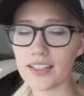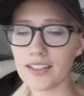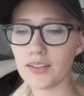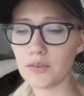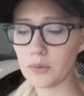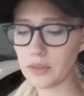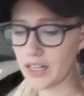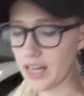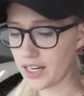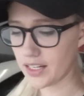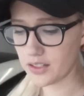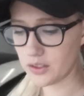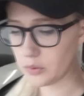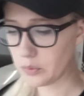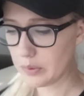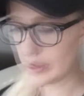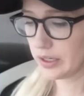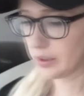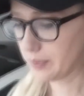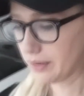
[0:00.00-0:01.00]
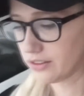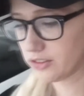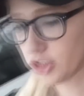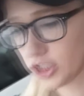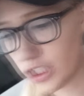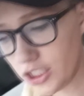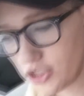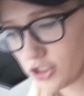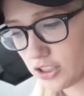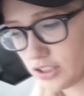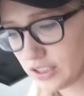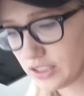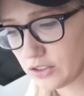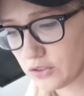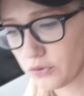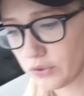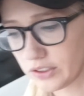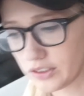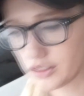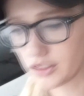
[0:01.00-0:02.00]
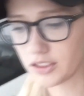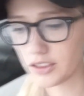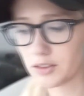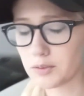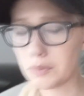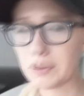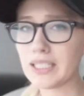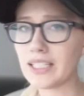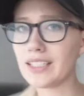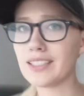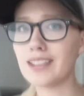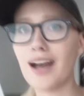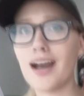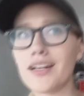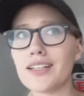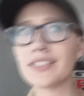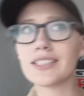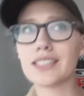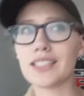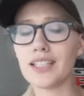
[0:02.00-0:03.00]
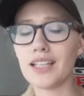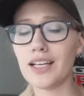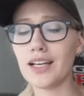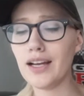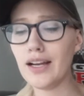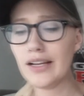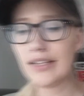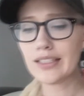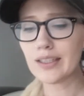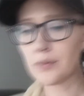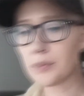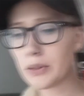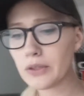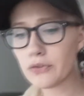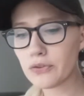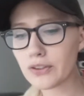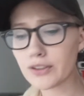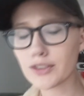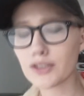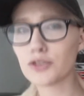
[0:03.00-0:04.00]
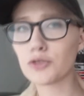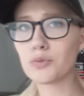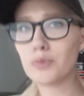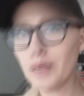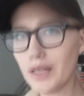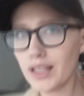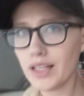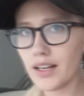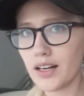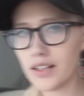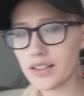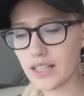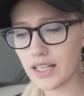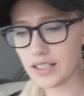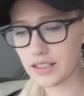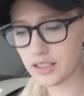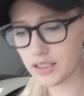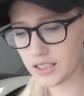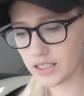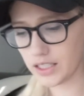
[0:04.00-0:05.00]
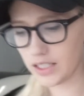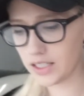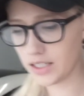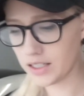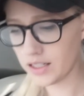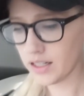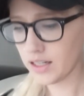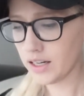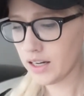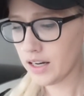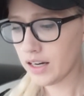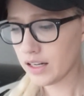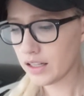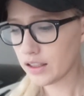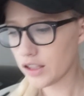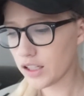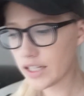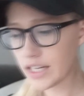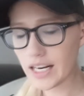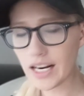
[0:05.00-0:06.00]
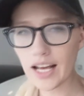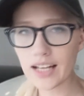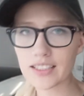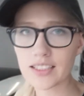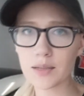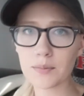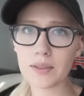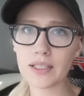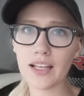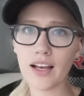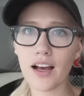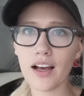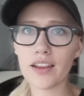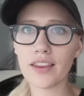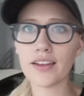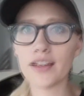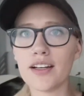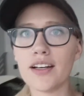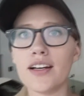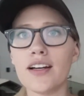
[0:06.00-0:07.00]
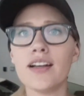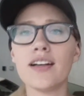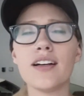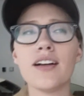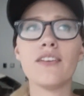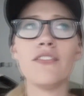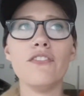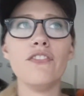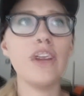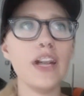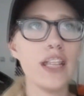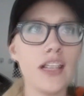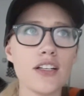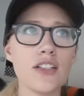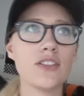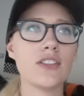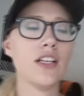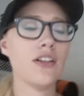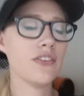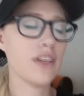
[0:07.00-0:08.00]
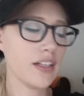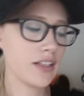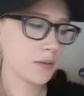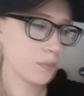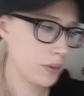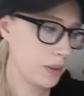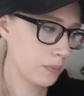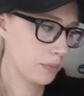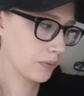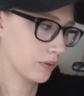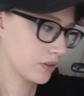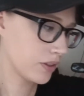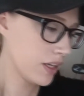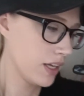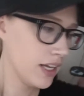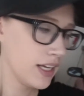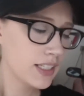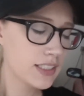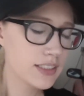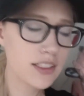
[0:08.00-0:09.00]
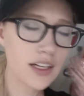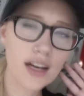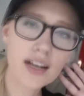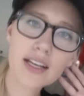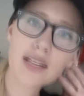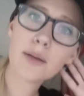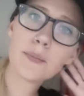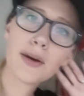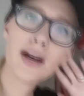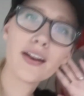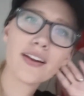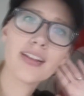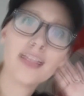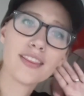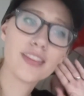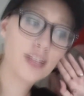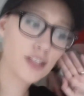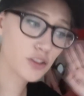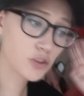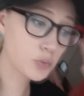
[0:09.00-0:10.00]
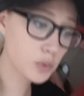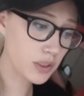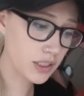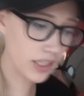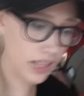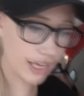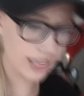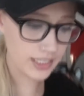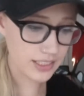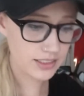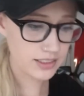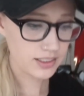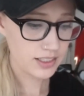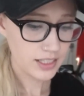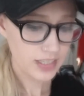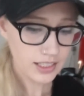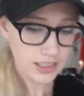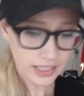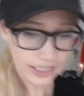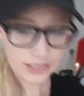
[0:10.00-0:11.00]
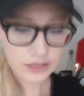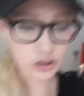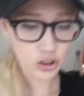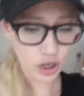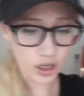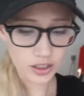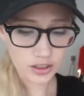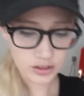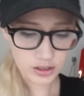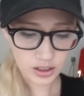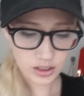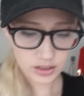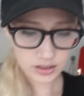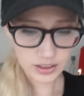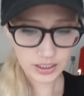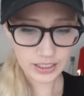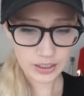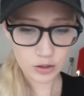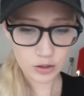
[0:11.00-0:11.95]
We're not gonna worry about changing these filters because honestly, the pre-filters really aren't that dirty. Looking at some of the other videos of other people talking about it, theirs were like dark, like